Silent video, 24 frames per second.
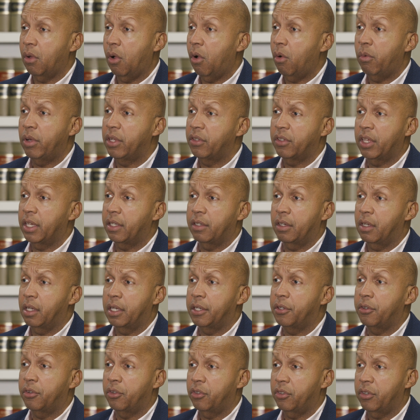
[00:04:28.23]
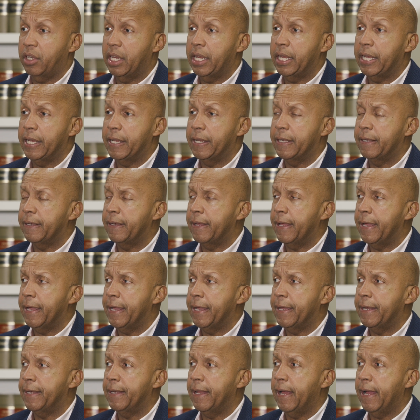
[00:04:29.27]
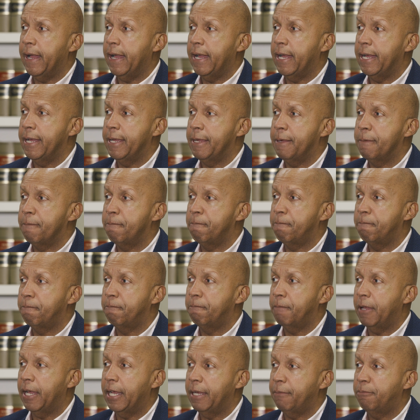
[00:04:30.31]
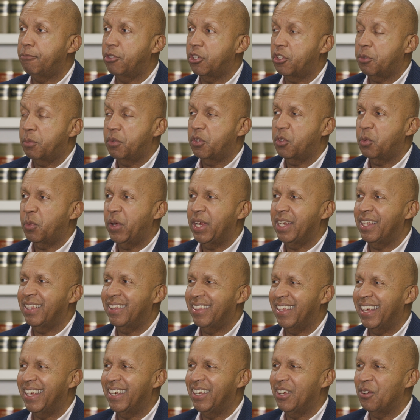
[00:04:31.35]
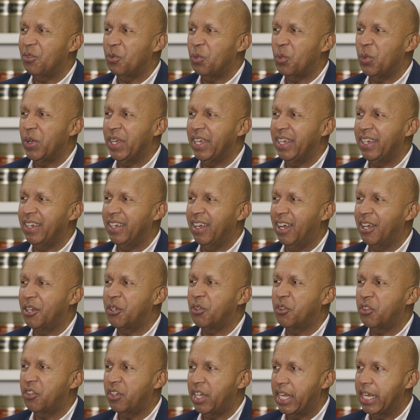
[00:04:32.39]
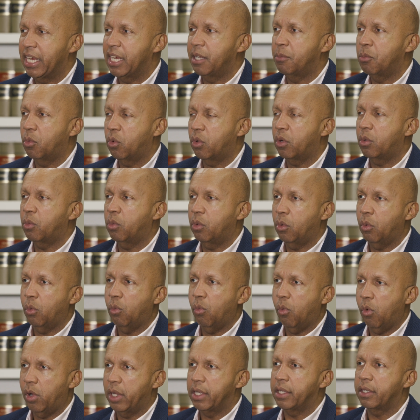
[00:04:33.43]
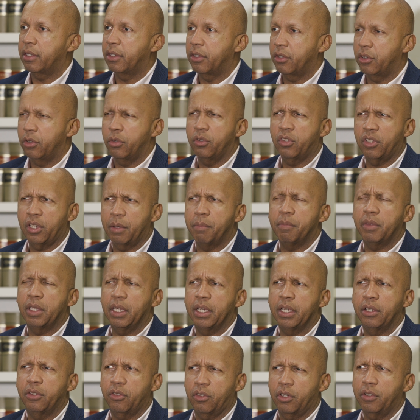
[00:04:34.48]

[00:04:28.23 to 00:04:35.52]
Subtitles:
always get to understand. And I'm just persuaded that if we understand more, we'll want to do some things